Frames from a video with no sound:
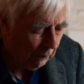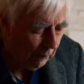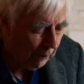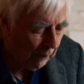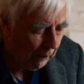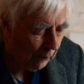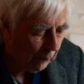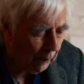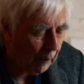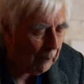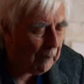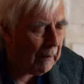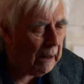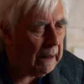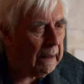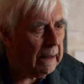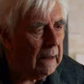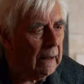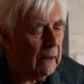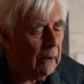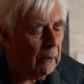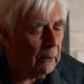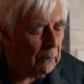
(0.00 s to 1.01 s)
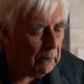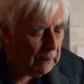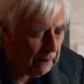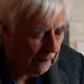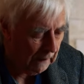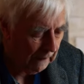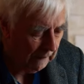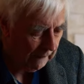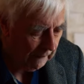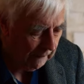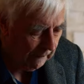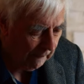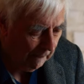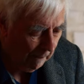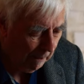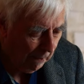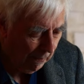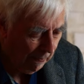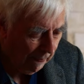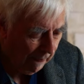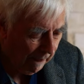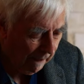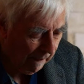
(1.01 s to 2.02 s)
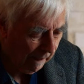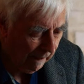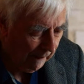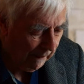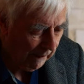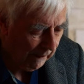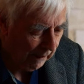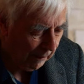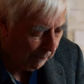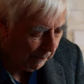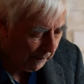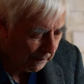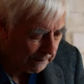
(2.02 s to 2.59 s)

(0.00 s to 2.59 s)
there were many who did and